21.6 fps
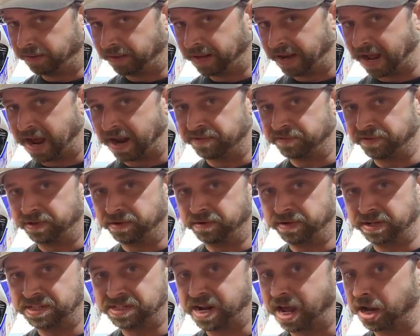get out of it.
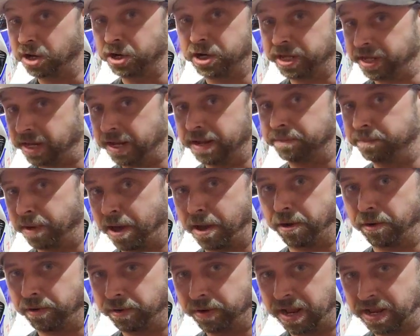It's not going to get
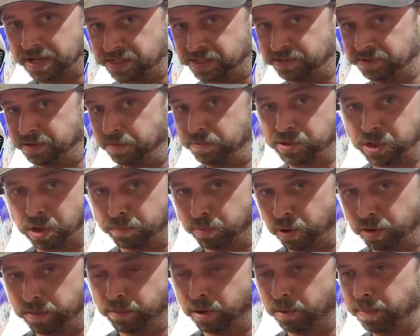better as you start
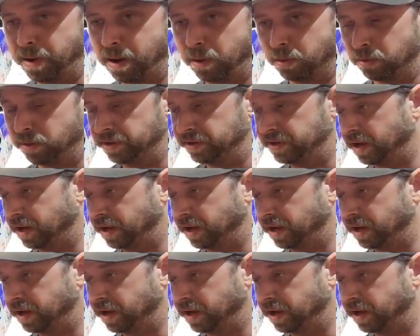putting more power